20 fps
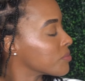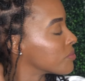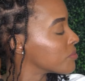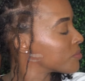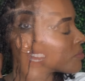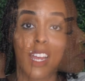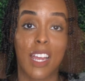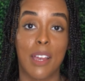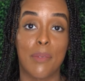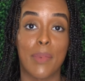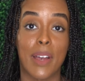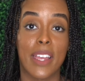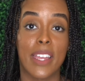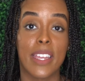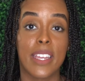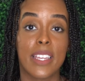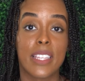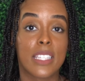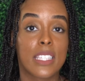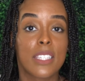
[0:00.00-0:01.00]
I got my
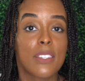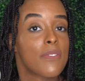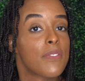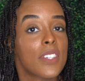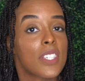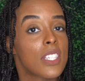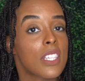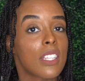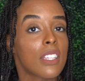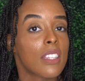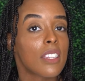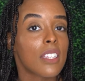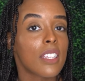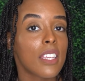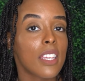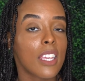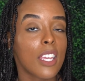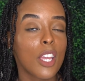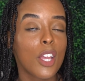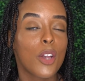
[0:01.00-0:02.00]
ends
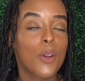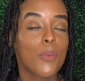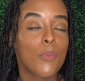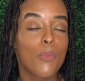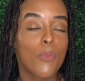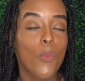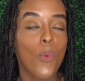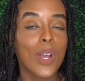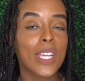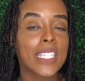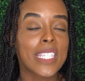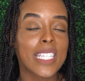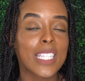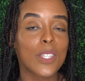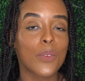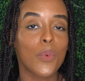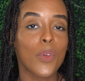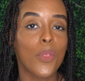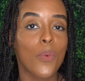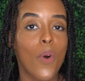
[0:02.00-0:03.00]
sufficiently moistened
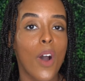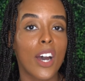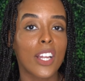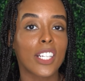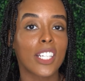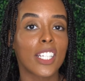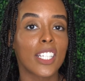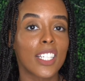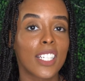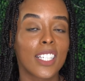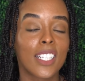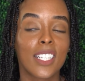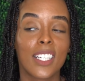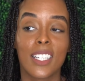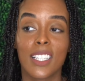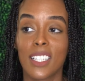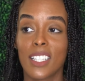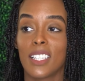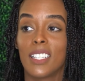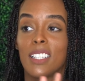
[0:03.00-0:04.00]
with water.
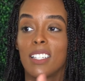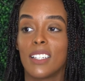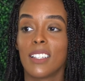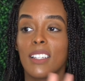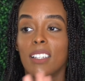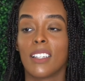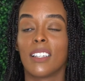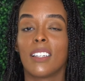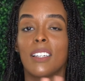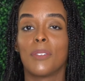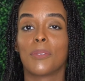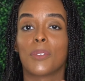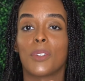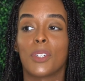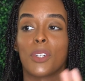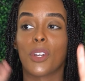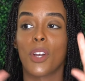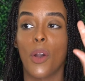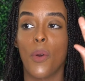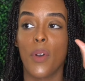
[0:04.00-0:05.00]
I'm
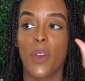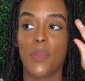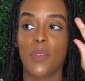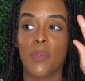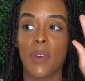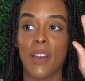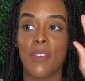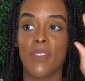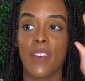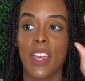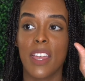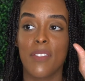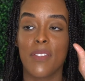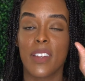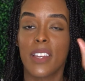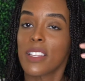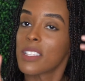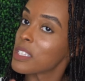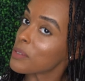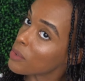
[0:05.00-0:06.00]
gonna go in for my
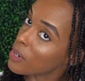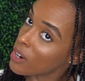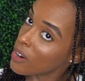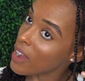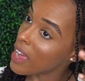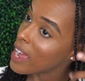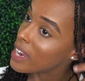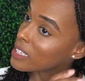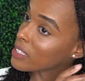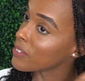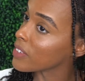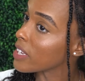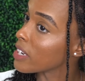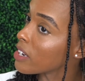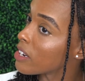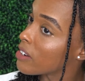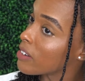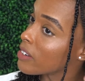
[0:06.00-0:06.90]
favorite, some curl activator